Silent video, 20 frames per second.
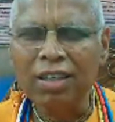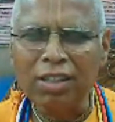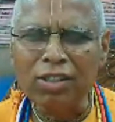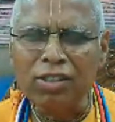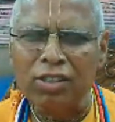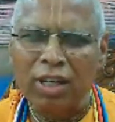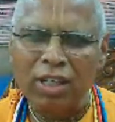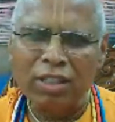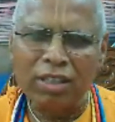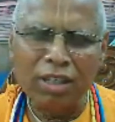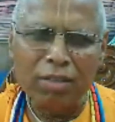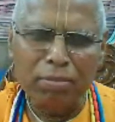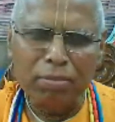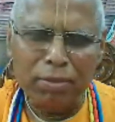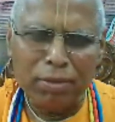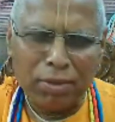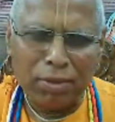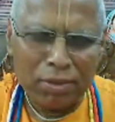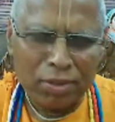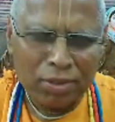
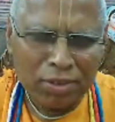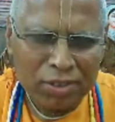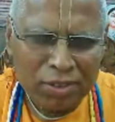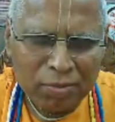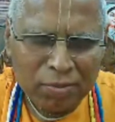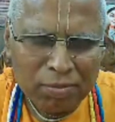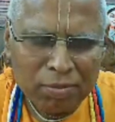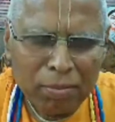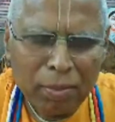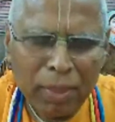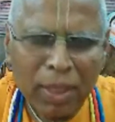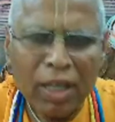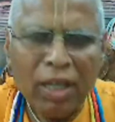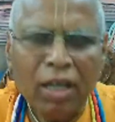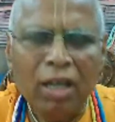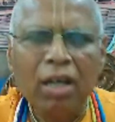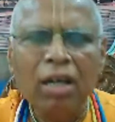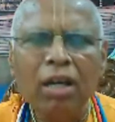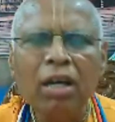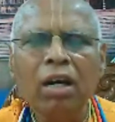Shantipur.
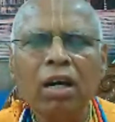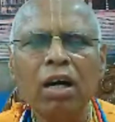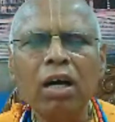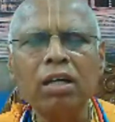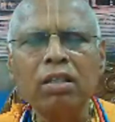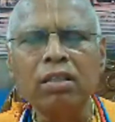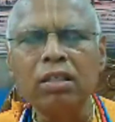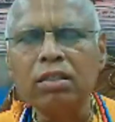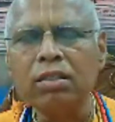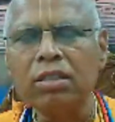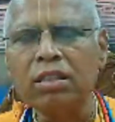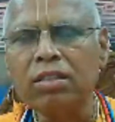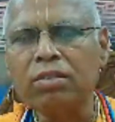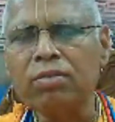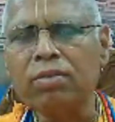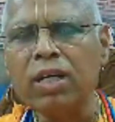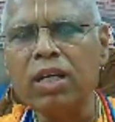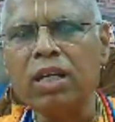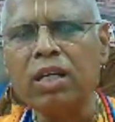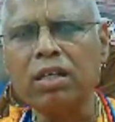And this
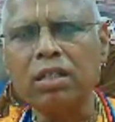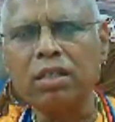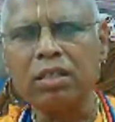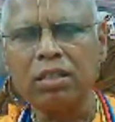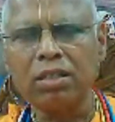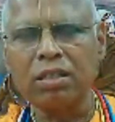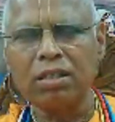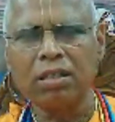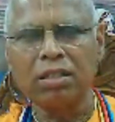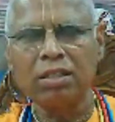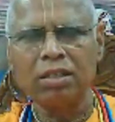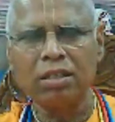is where,